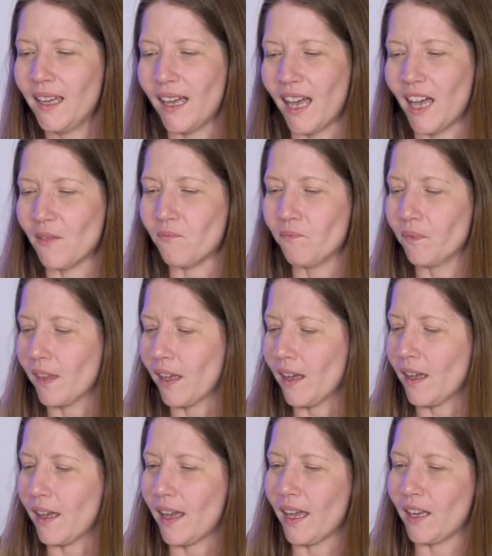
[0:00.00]
An
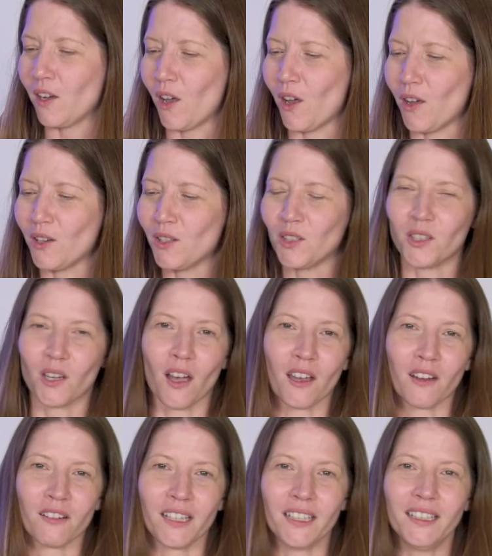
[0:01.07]
urge
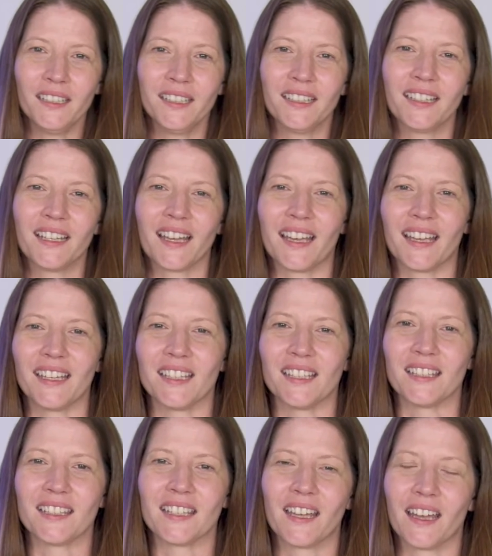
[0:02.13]
diary
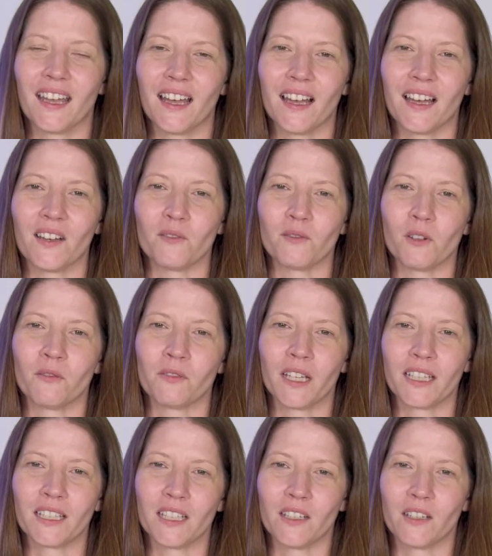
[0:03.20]
is
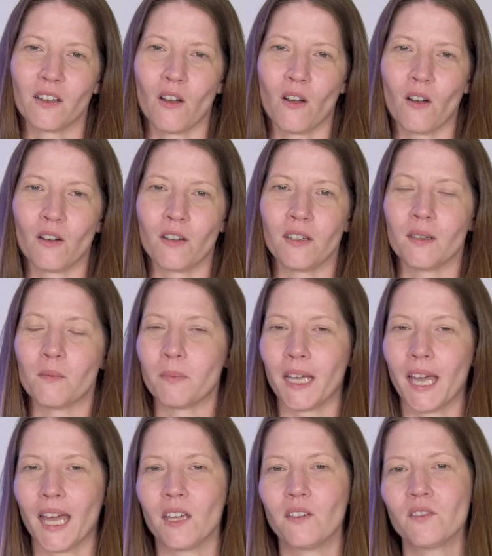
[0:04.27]
reflecting on
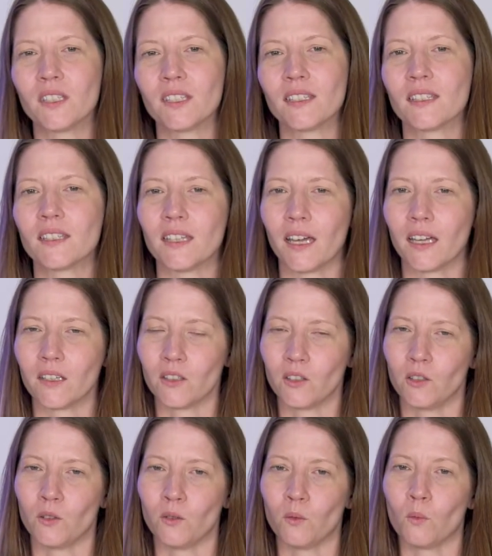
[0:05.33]
behaviours that
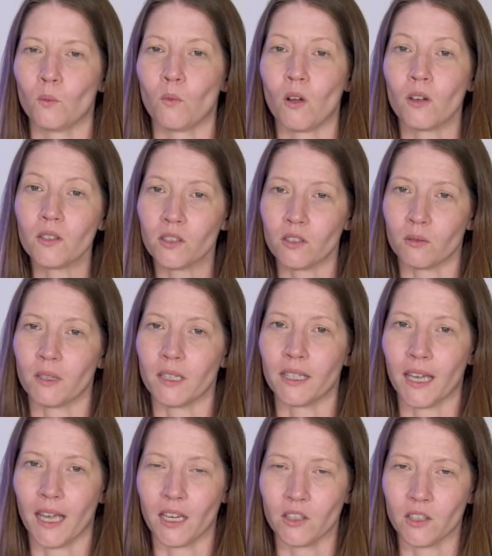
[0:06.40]
you want to
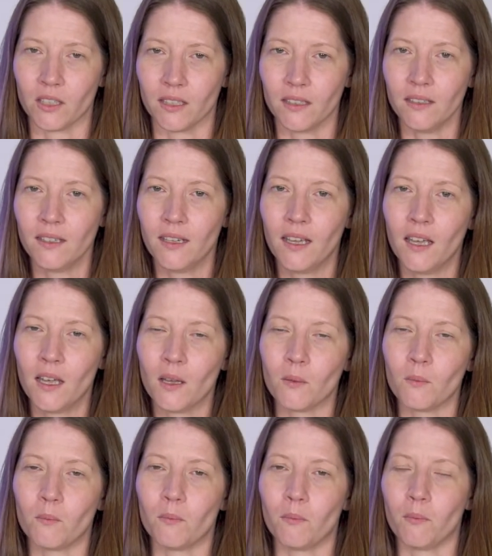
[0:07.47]
engage in,
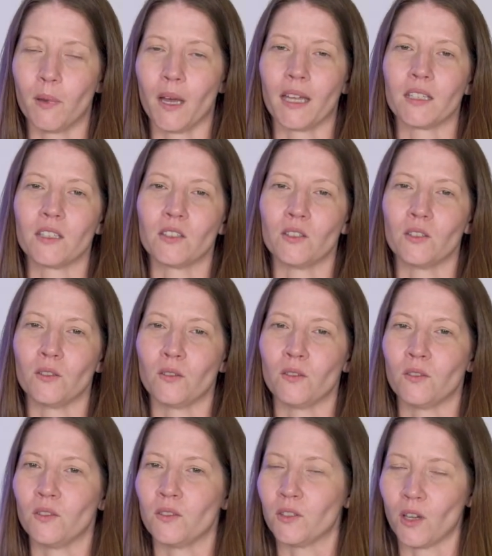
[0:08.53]
but
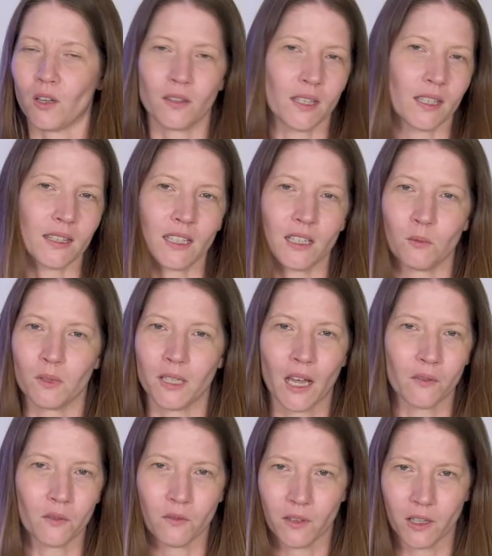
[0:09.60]
you don't think that it would
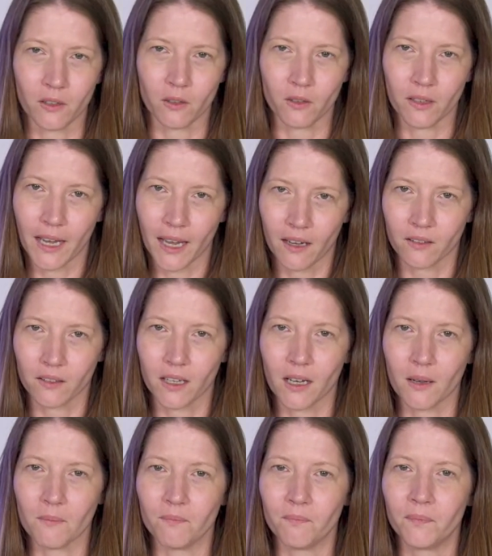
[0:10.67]
have a very good
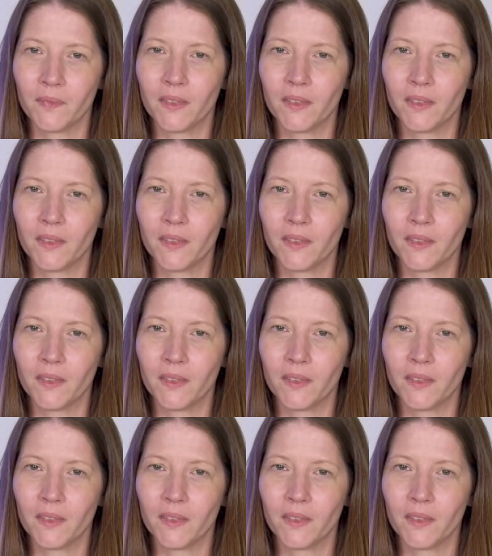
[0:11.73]
outcome.